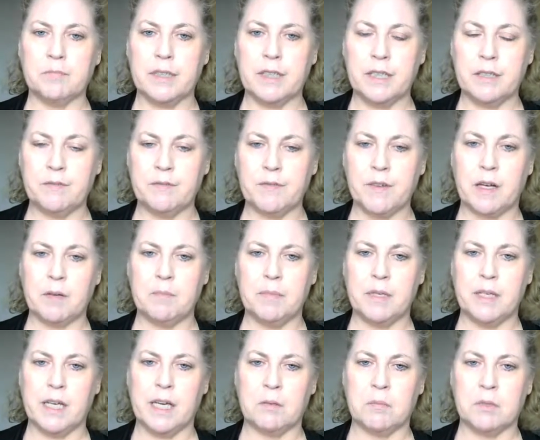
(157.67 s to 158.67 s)
if I'll
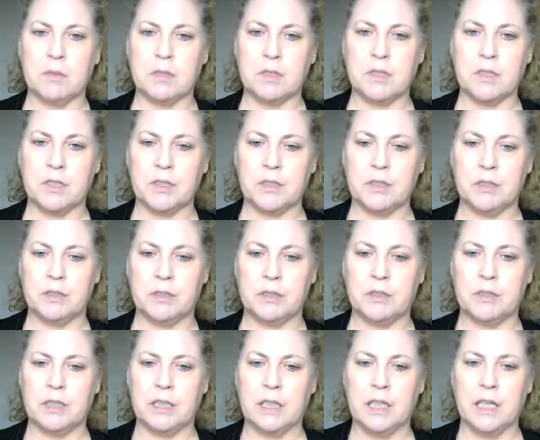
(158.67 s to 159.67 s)
be able
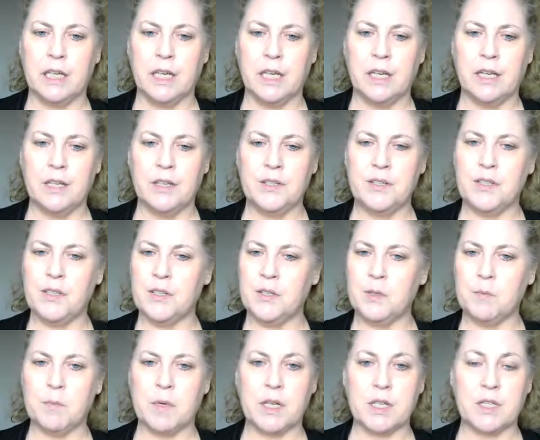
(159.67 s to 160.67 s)
to do
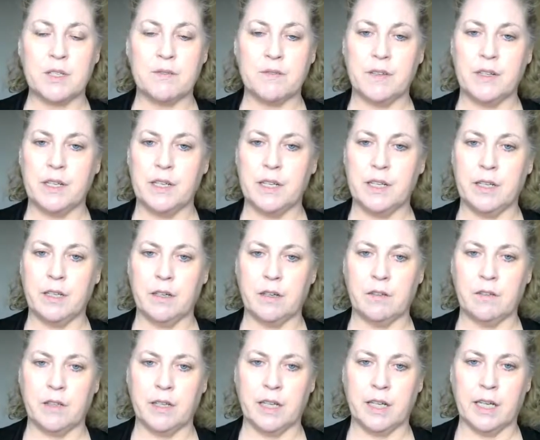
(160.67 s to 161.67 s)
much
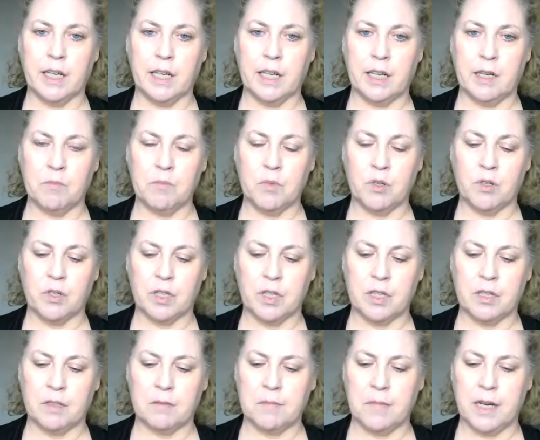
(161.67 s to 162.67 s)
videoing
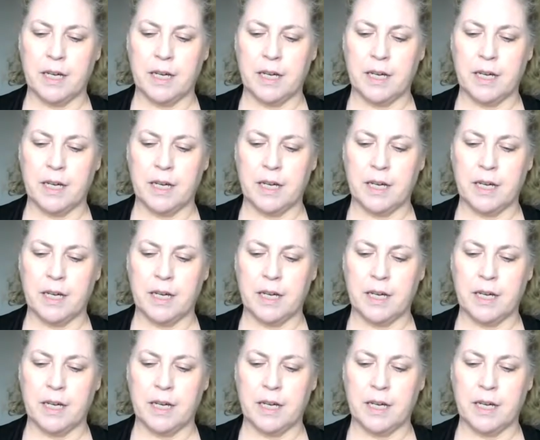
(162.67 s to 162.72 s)
anymore.